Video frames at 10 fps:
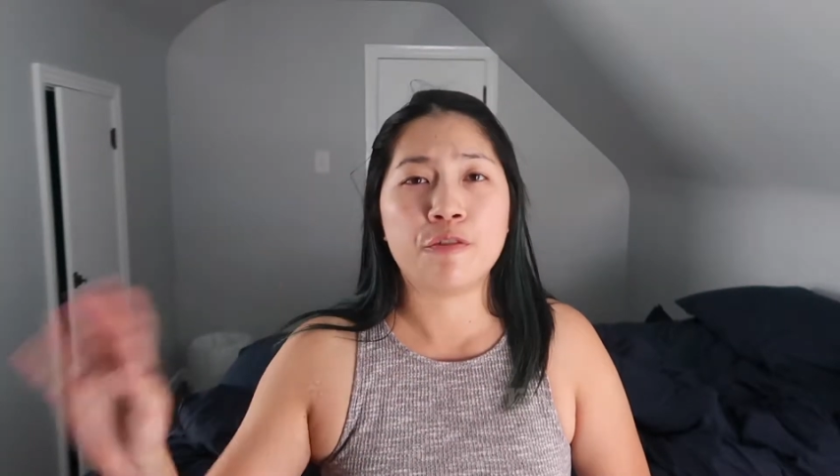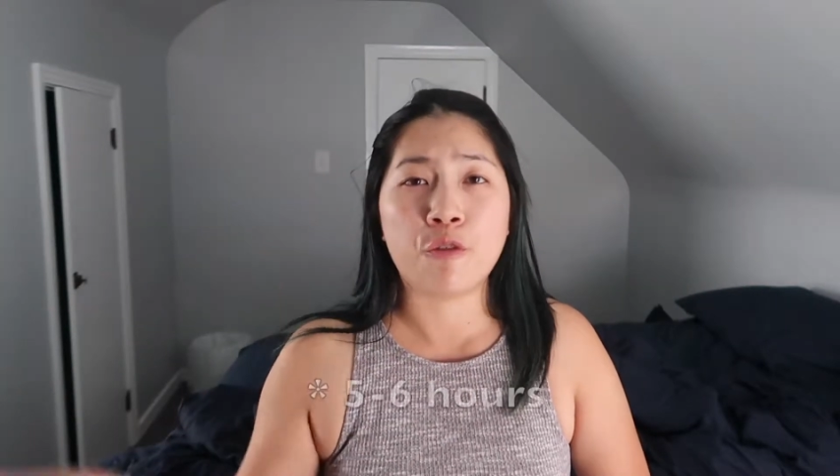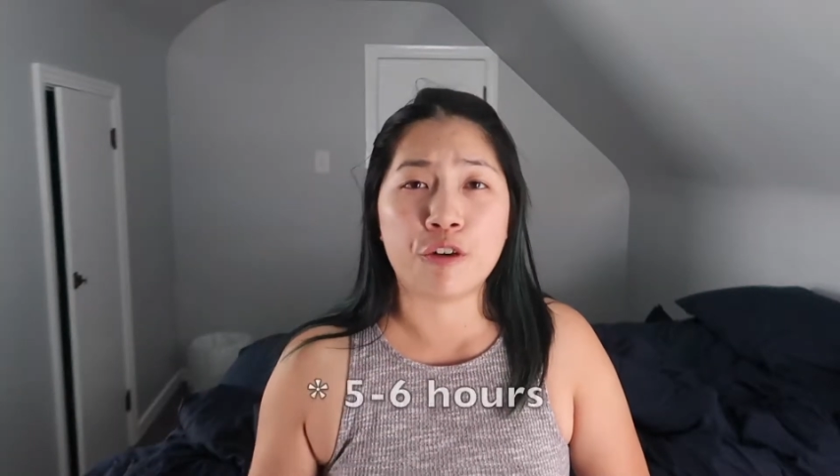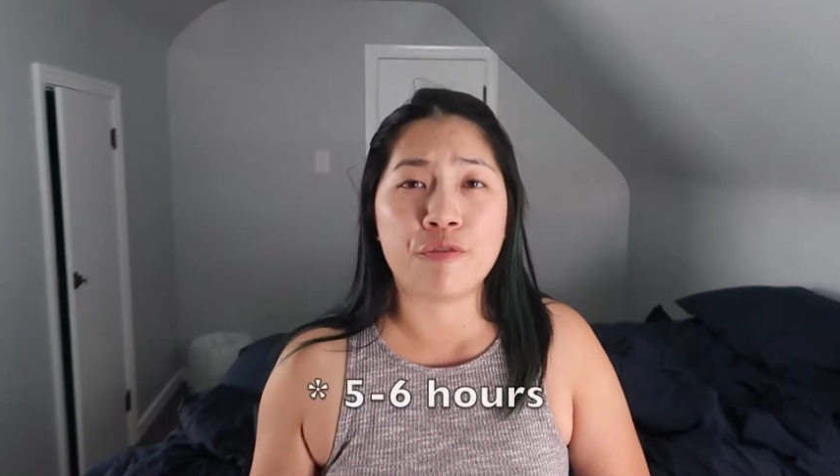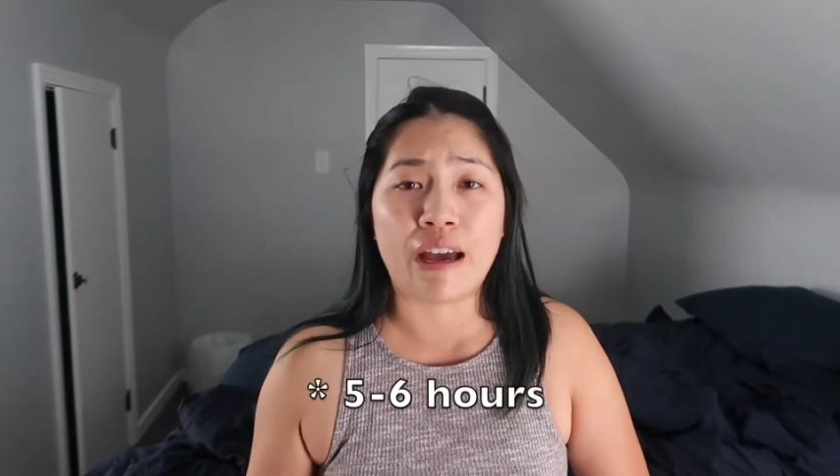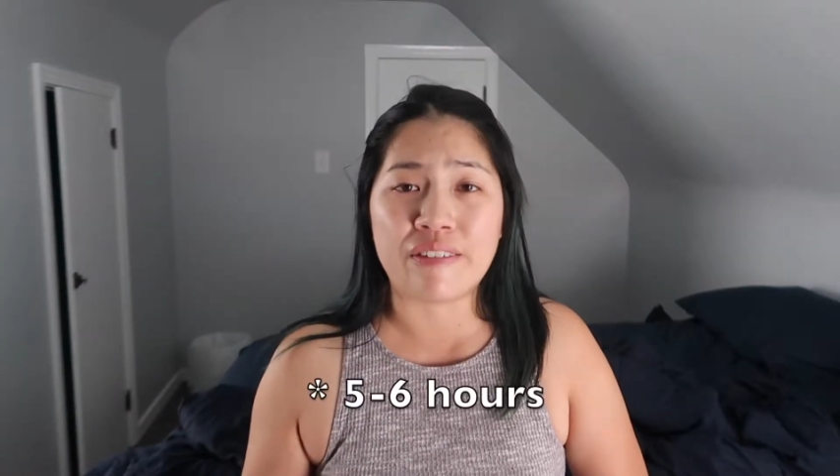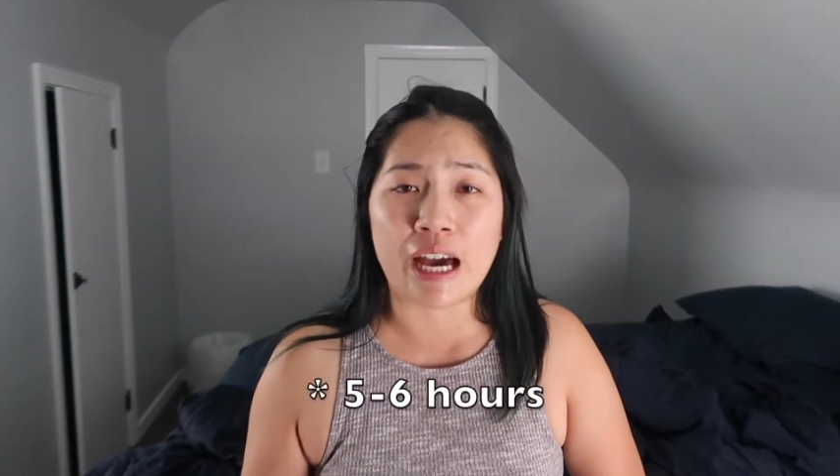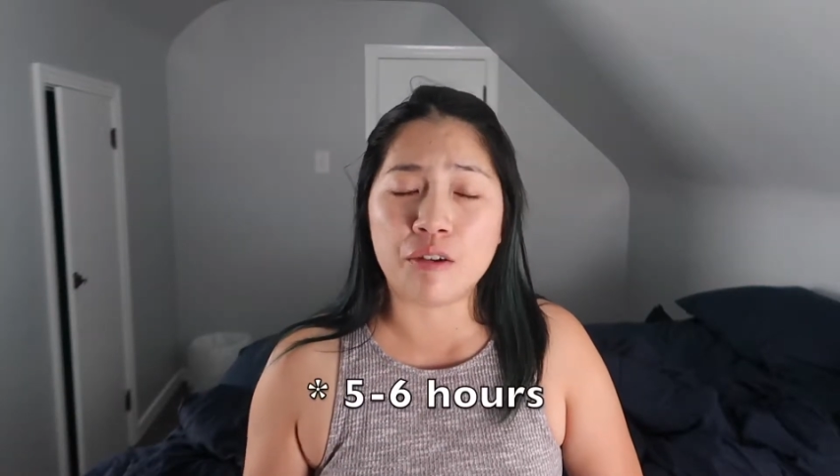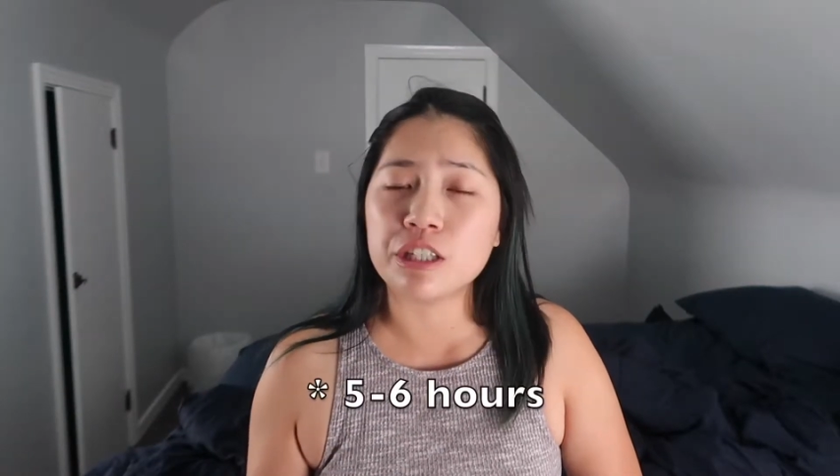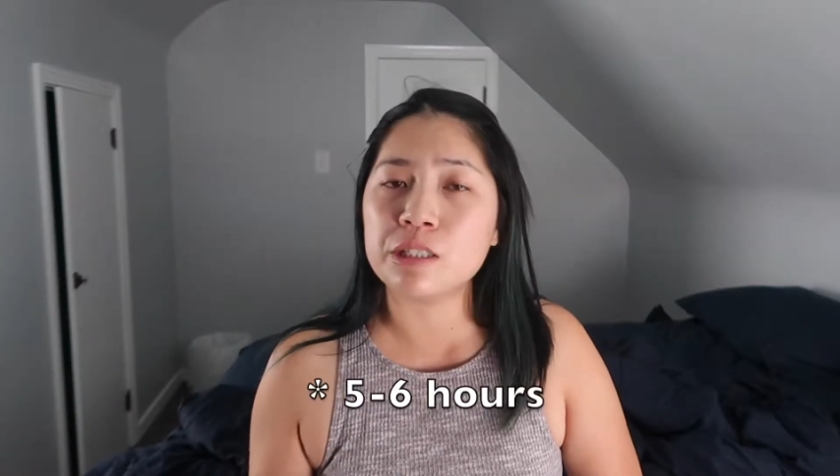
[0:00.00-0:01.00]
4 to 5
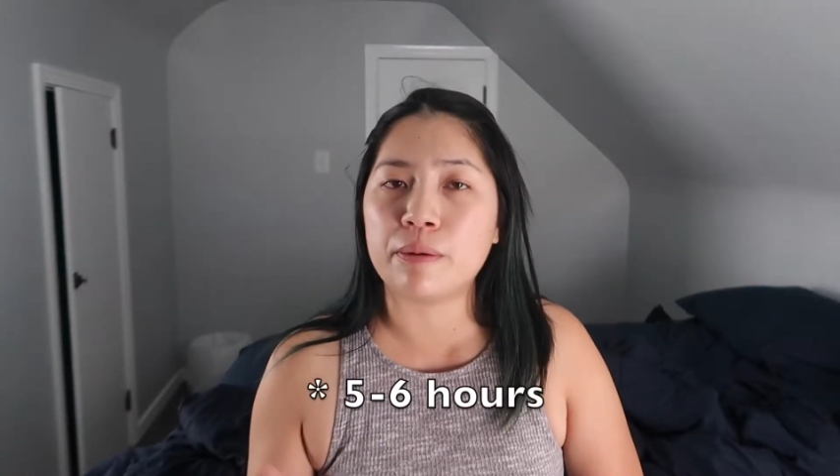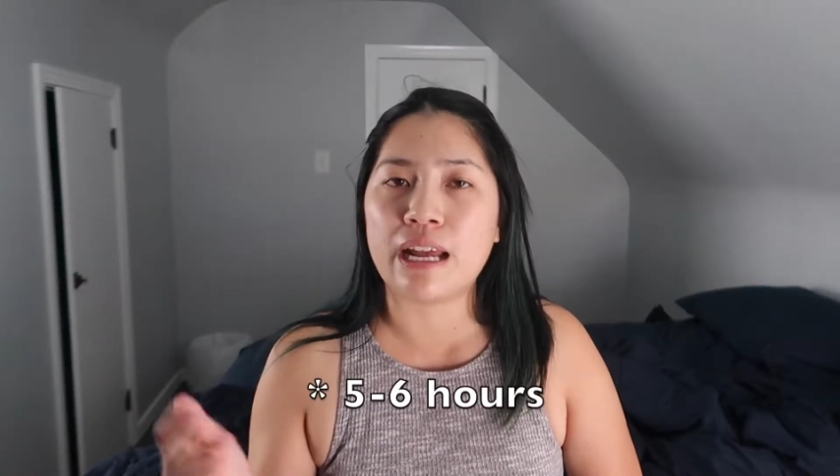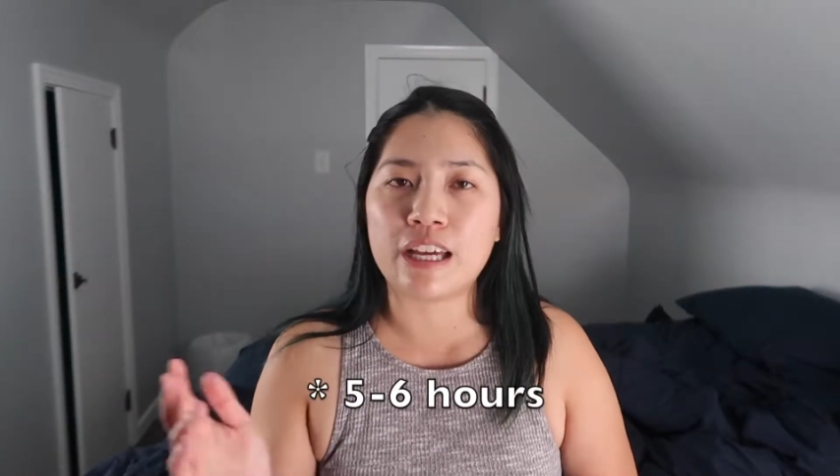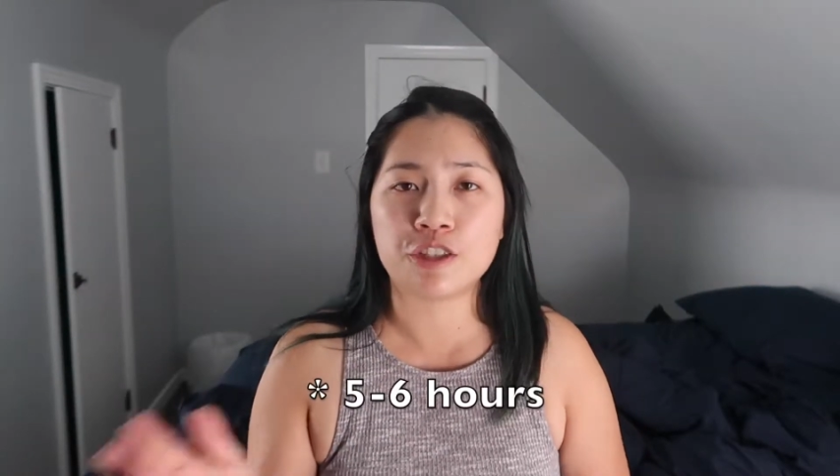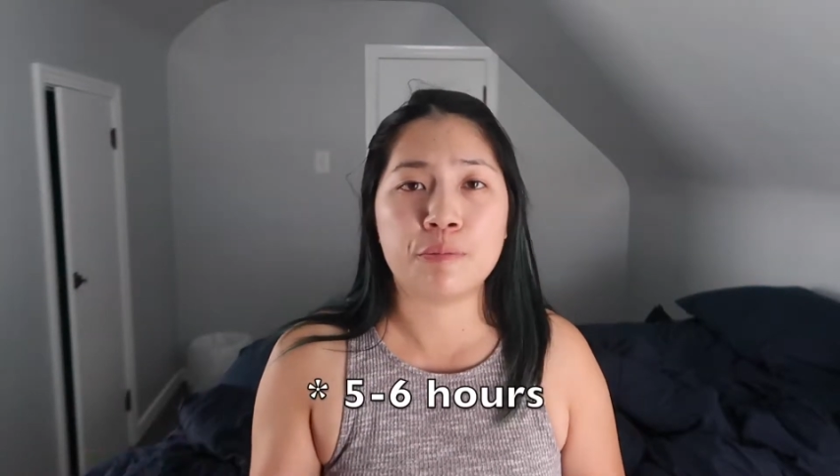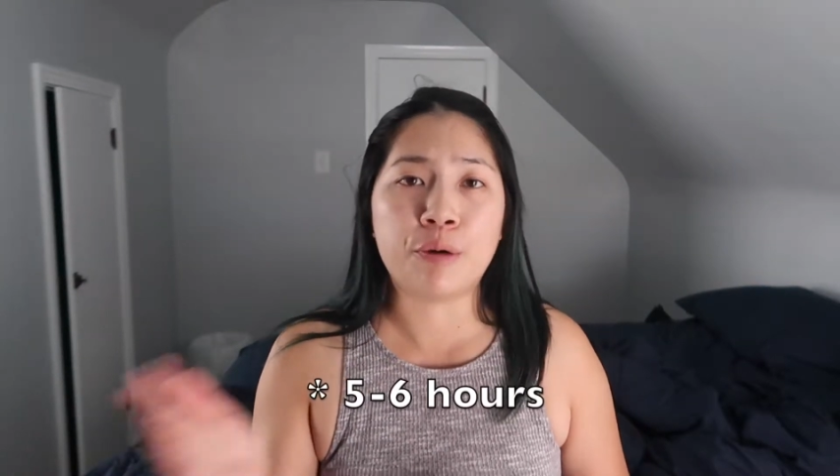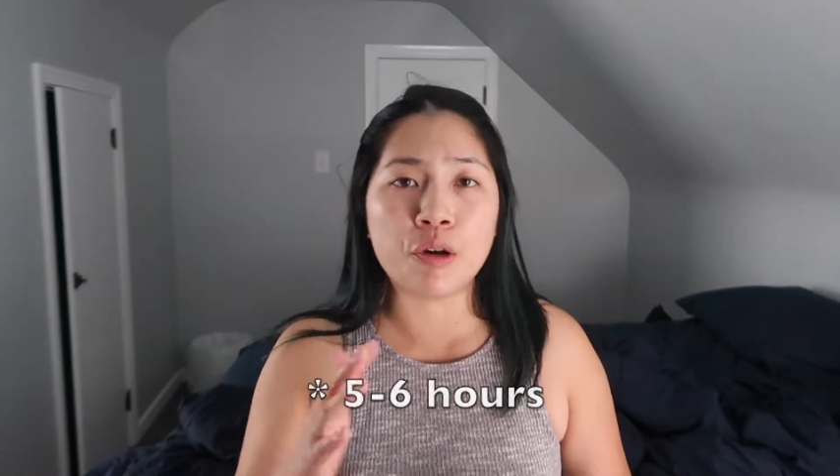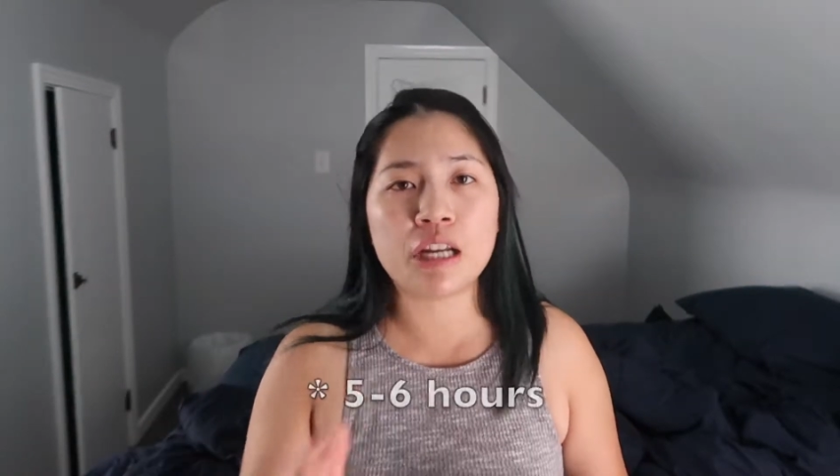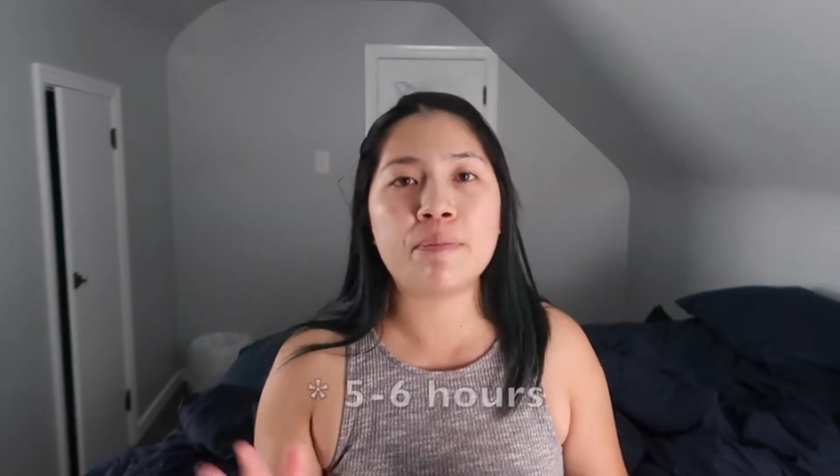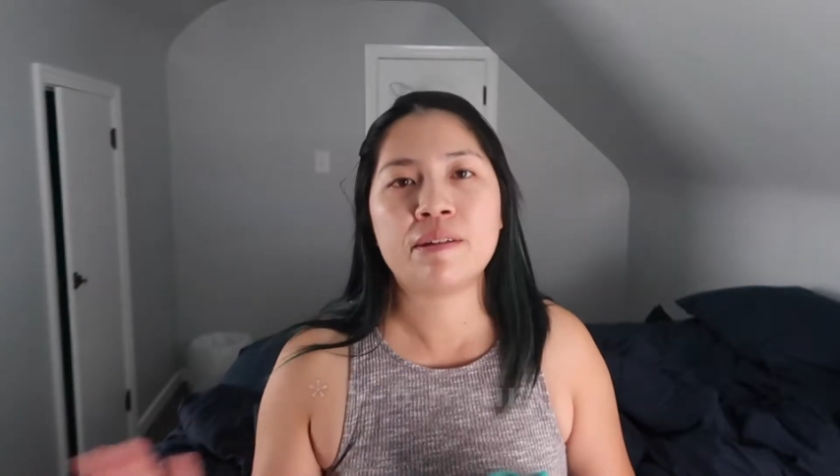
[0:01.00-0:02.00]
hours, but I actually
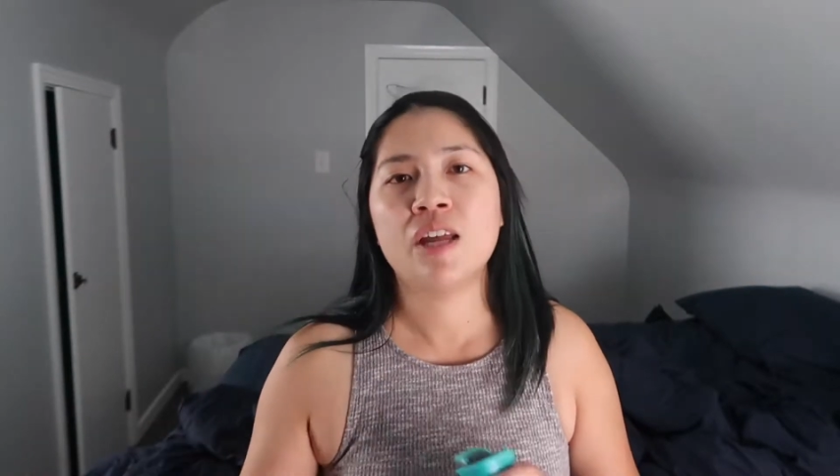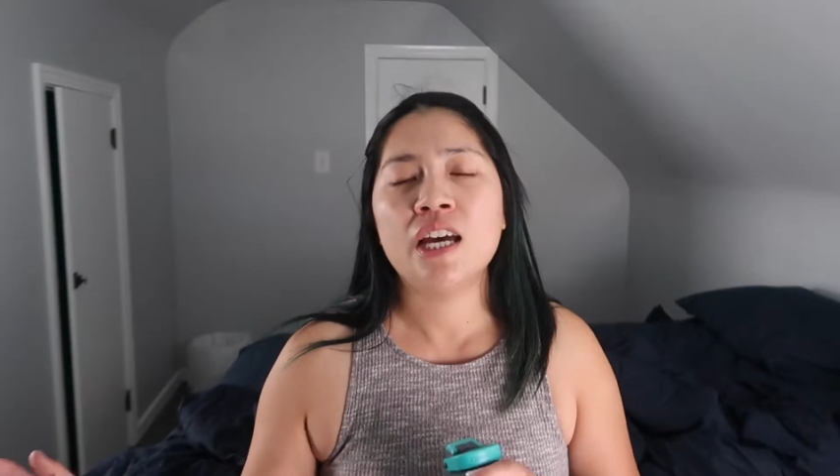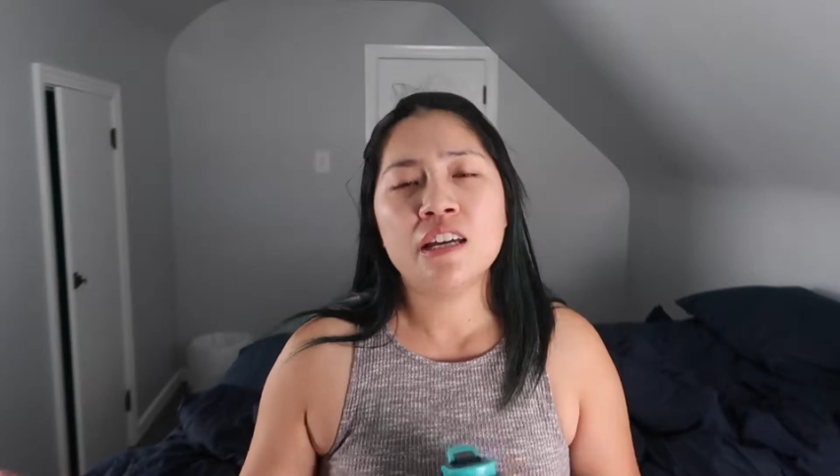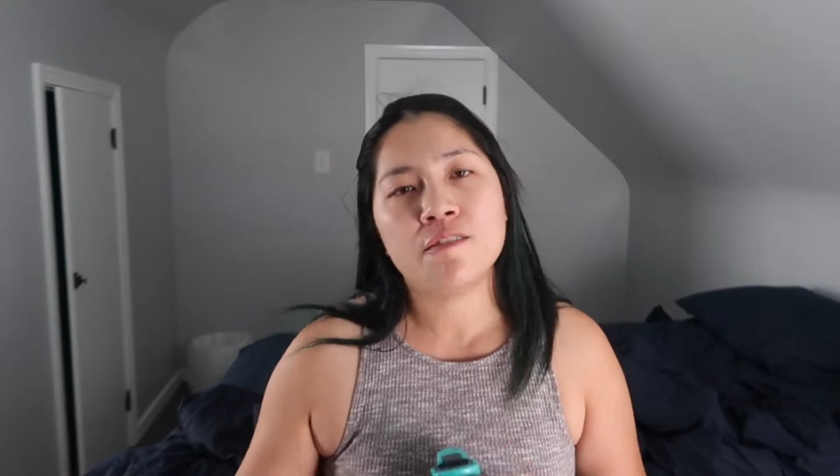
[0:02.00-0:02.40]
broke it up and